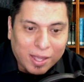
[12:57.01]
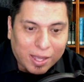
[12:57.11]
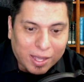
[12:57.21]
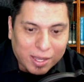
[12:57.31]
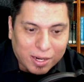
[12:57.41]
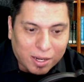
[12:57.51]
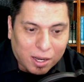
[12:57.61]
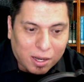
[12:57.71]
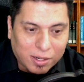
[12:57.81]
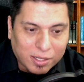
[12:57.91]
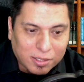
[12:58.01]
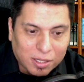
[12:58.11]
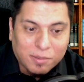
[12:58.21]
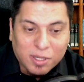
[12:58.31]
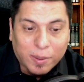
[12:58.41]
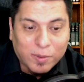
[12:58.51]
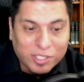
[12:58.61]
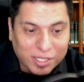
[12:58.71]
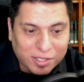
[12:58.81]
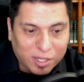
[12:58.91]
And August, sorry, September
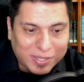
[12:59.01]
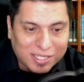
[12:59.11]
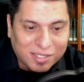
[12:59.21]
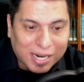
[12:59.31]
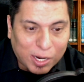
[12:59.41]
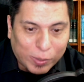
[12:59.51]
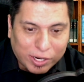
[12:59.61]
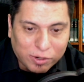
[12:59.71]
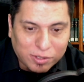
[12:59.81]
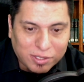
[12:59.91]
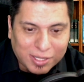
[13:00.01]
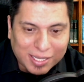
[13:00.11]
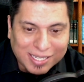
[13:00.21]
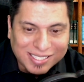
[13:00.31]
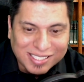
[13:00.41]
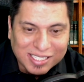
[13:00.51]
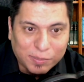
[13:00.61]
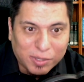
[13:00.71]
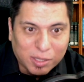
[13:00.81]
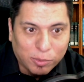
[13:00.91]
6th, it'll be Sky Raiders, King's
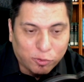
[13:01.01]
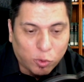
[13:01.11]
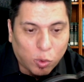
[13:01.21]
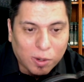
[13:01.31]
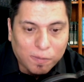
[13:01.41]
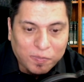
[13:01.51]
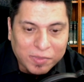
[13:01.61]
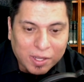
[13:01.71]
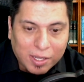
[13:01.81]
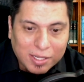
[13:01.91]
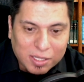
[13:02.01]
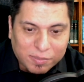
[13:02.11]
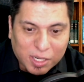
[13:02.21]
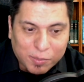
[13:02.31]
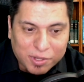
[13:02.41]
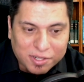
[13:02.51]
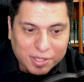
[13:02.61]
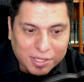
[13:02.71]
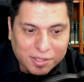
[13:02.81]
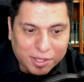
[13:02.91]
Lead, book number four. September the
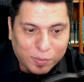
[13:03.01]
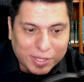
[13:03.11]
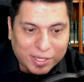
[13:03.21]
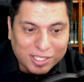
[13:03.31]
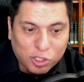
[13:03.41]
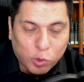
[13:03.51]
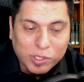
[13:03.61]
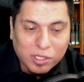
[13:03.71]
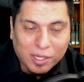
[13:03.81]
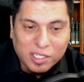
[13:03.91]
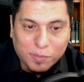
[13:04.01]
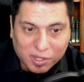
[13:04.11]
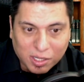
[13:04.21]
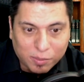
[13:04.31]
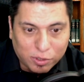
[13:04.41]
6th, it'll be Chrysalis, book number